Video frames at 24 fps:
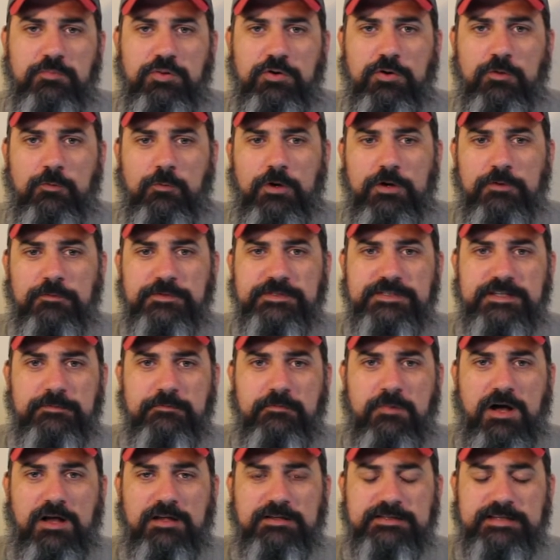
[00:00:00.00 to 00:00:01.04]
Pool one was in
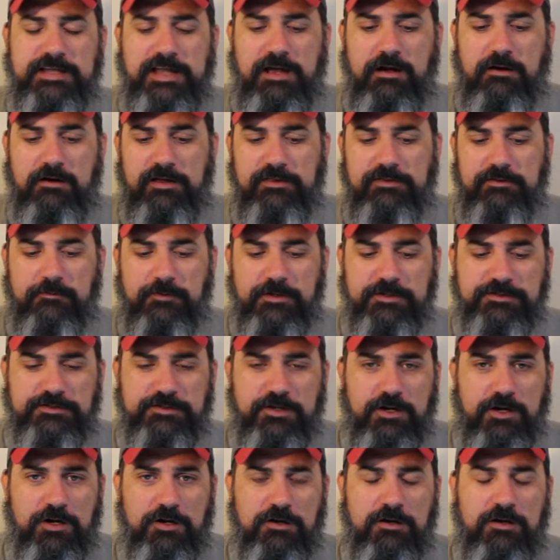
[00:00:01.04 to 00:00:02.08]
Moscow, and the
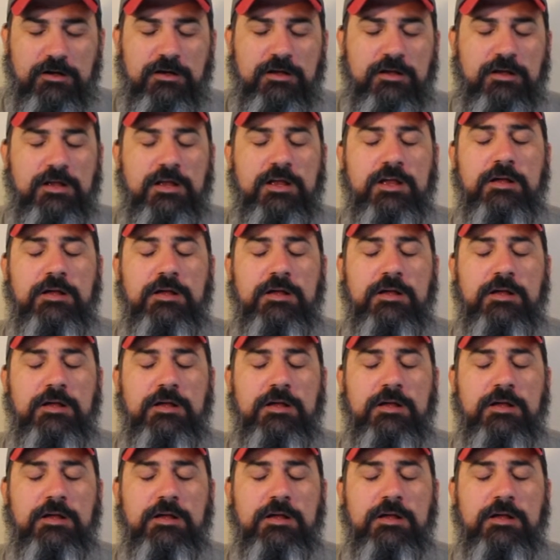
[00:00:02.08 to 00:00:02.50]
Russtar